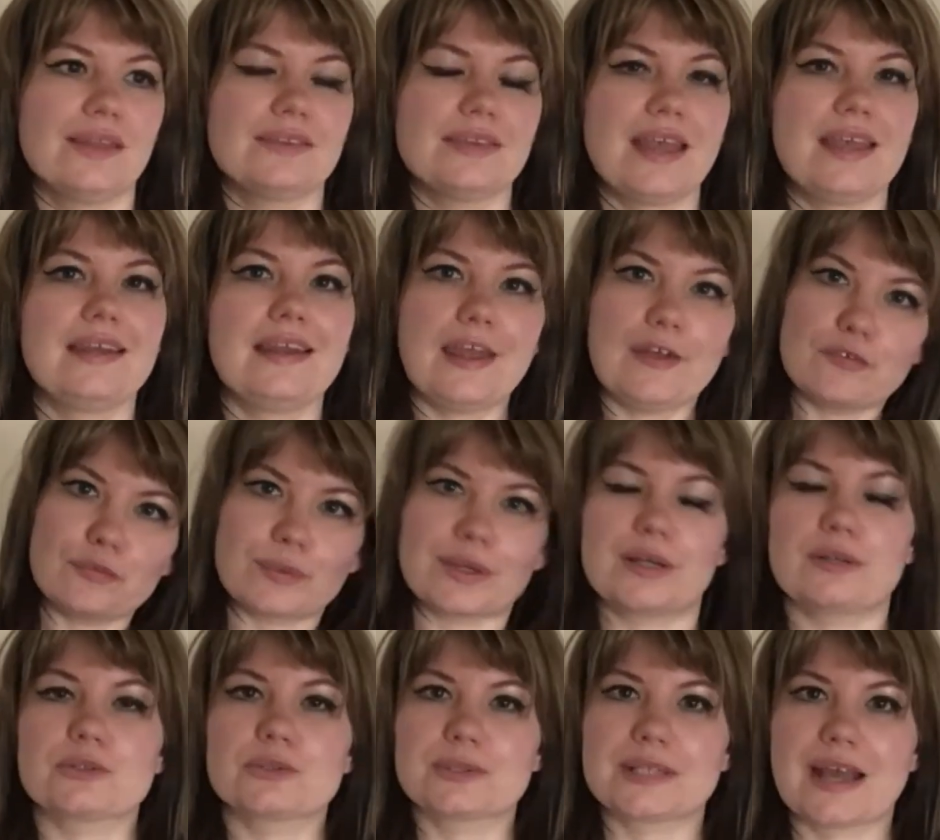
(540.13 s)
Then everyone
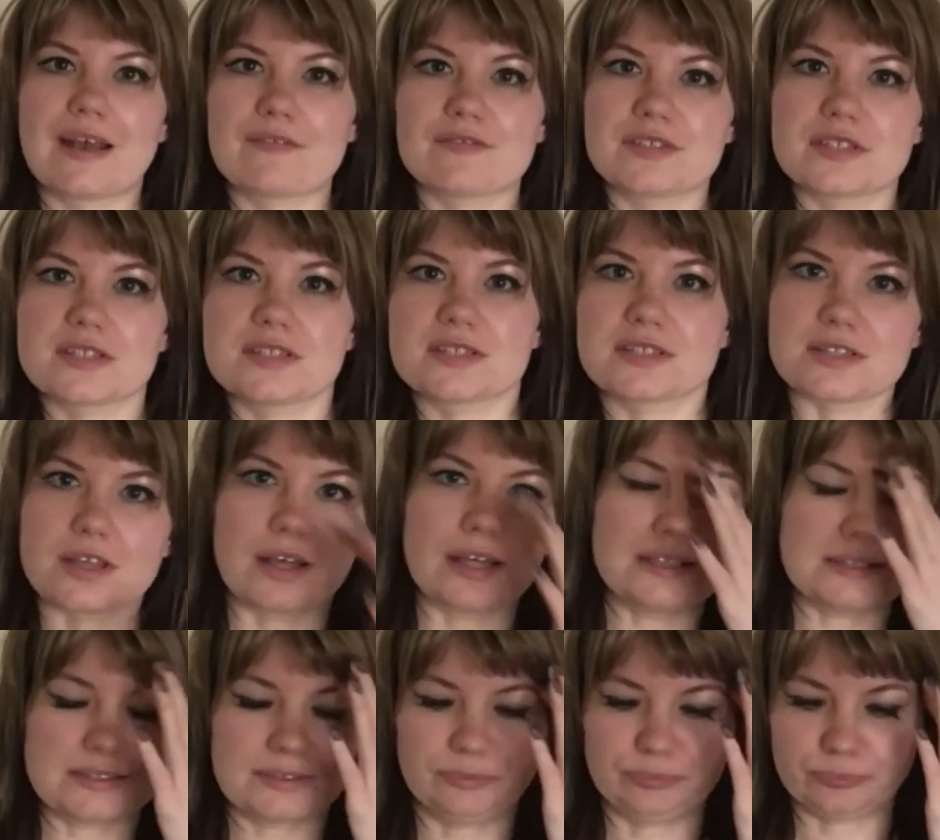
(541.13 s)
else would have to
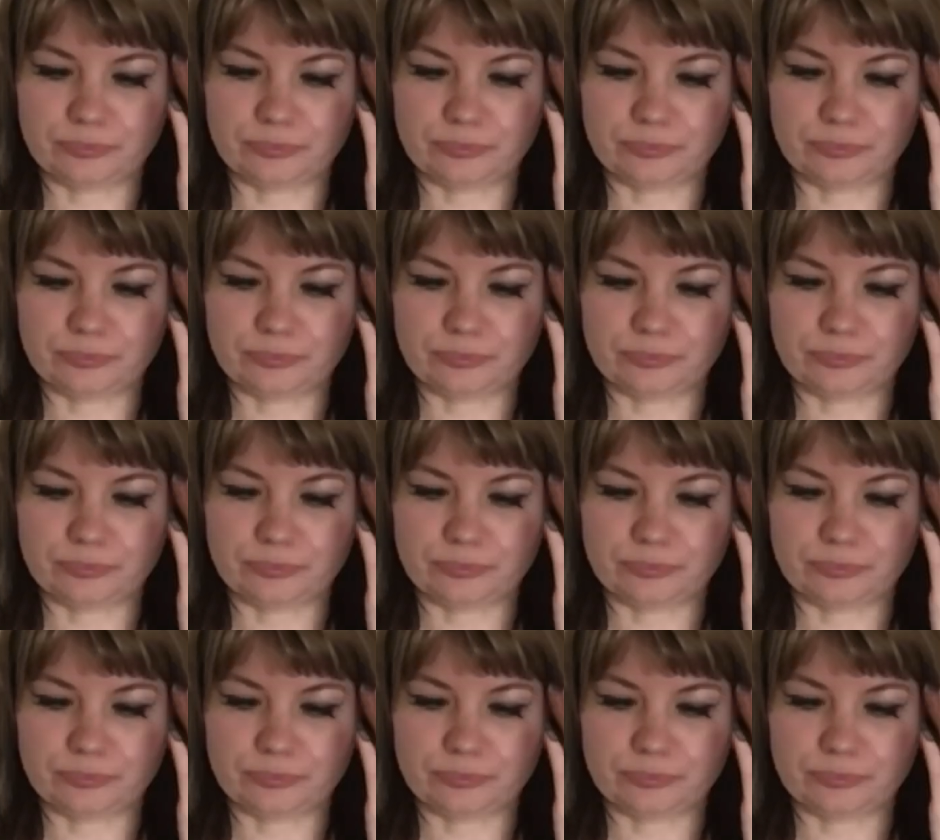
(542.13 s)
decide